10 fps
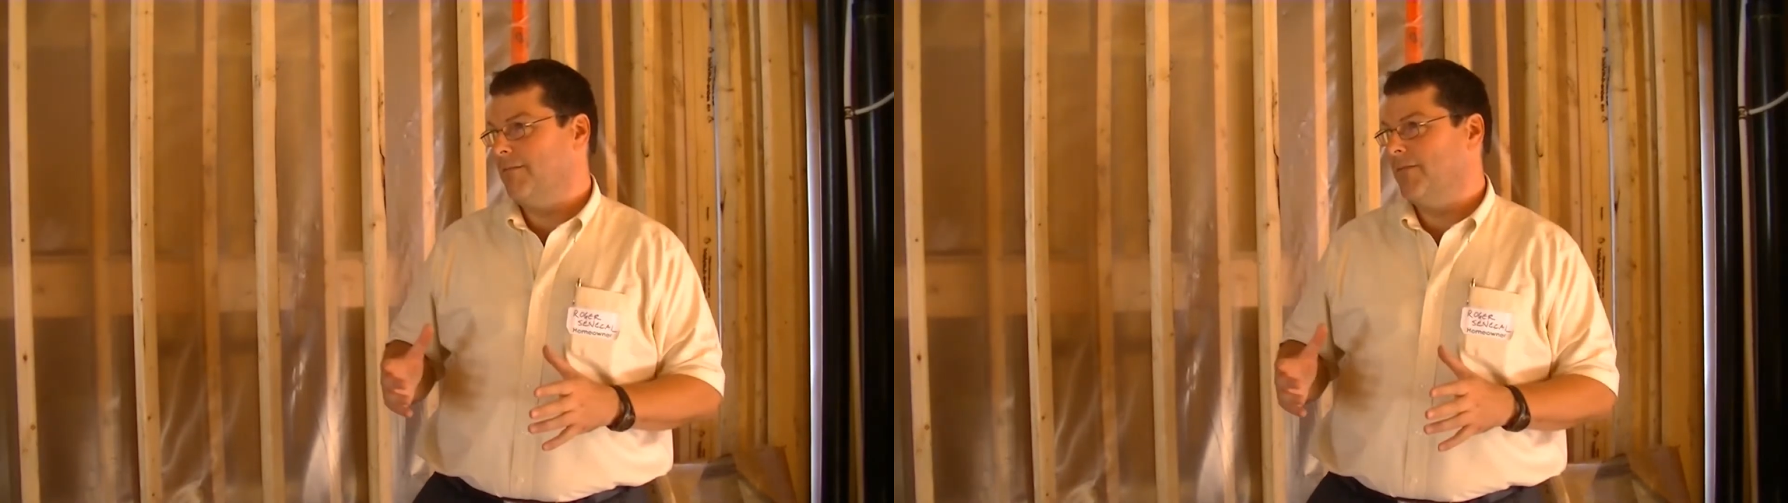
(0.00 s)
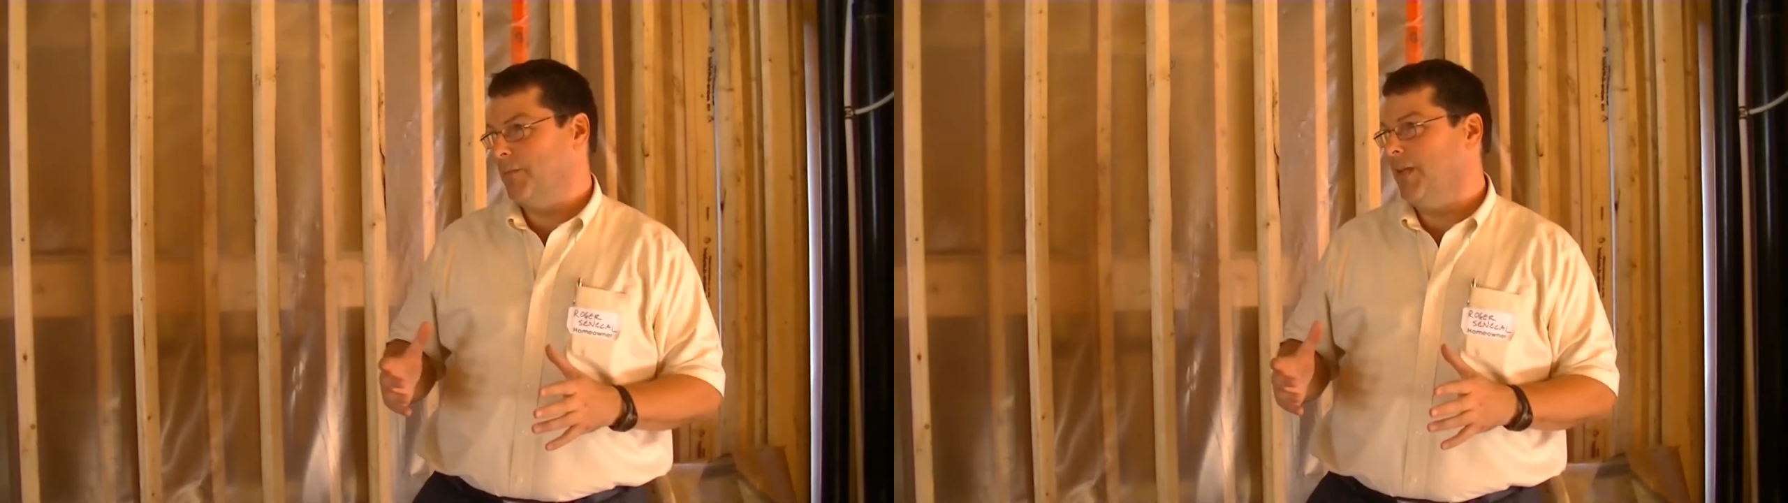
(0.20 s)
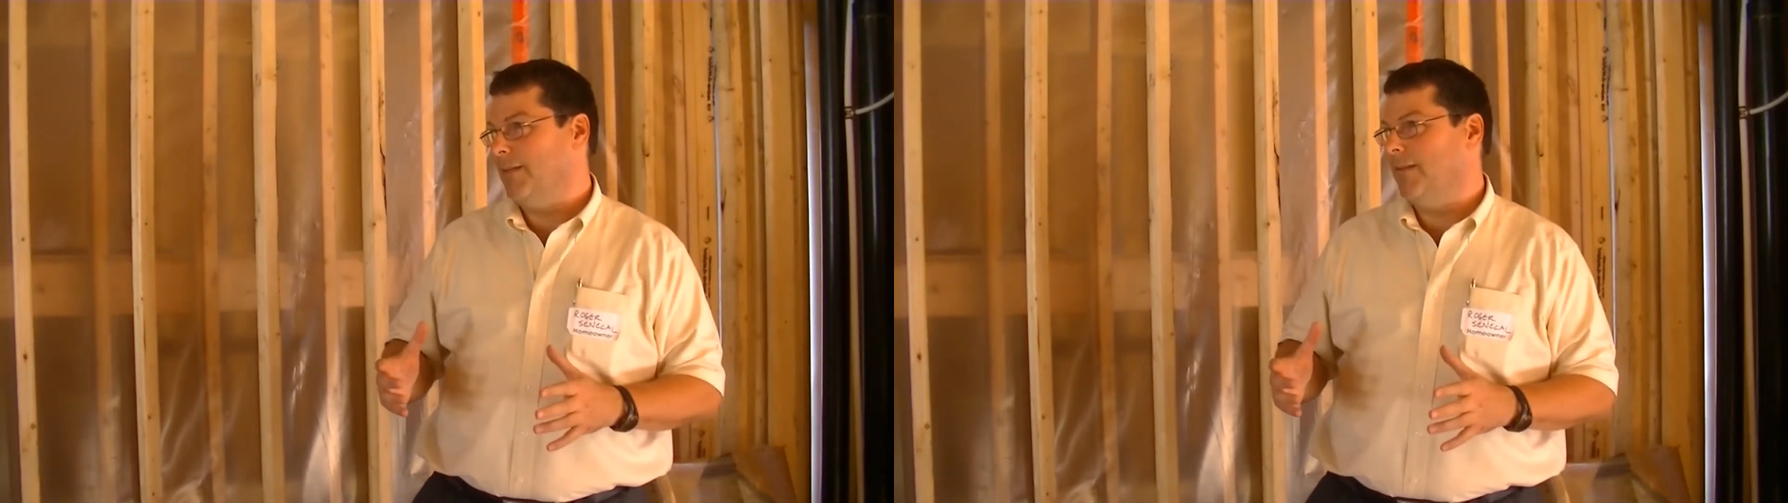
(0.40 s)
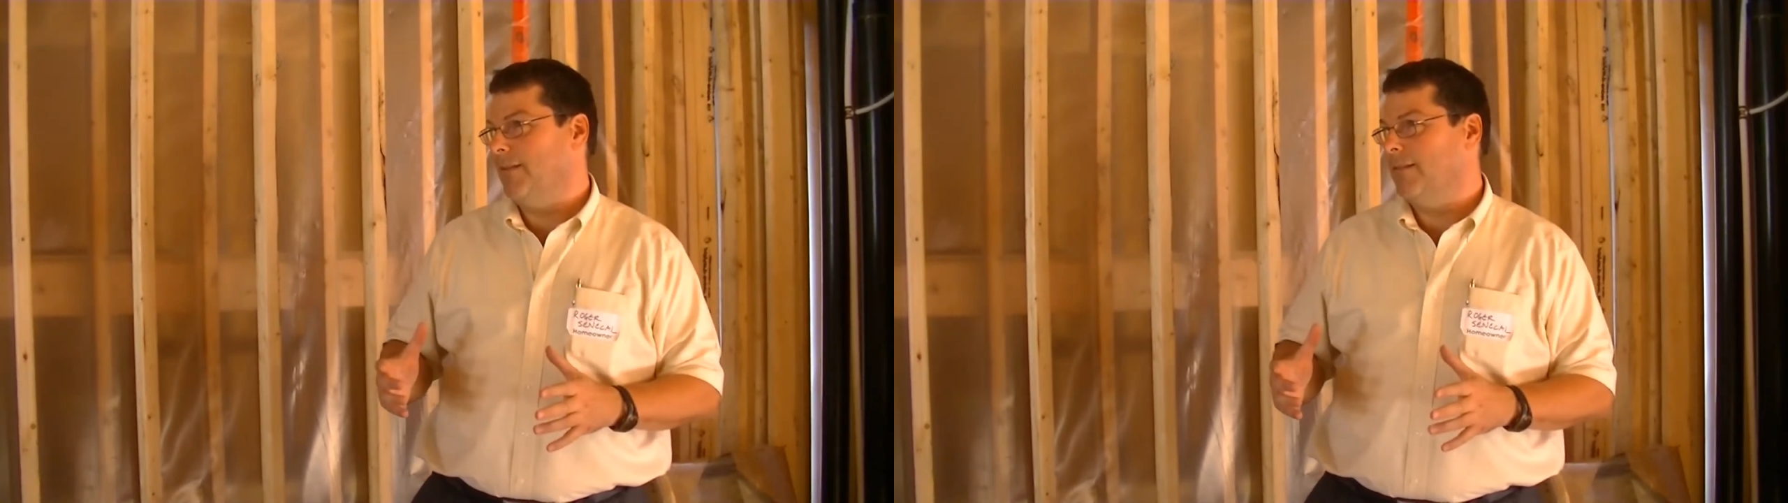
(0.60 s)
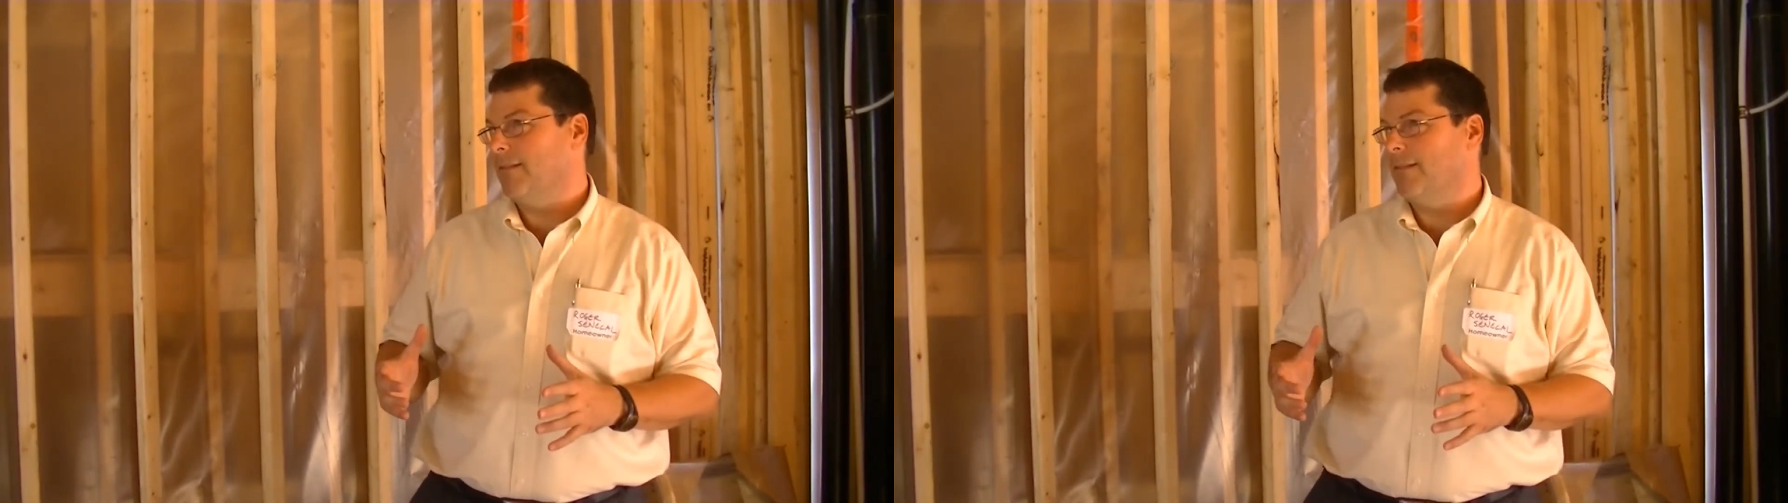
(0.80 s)

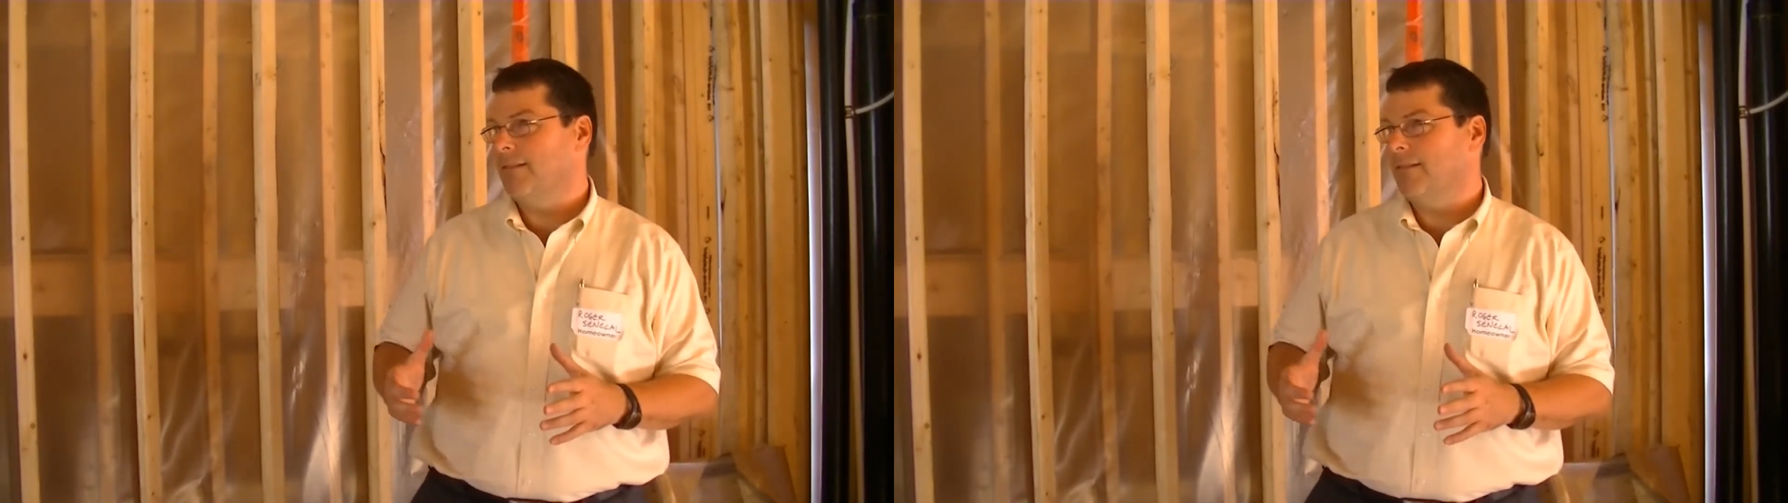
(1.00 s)
species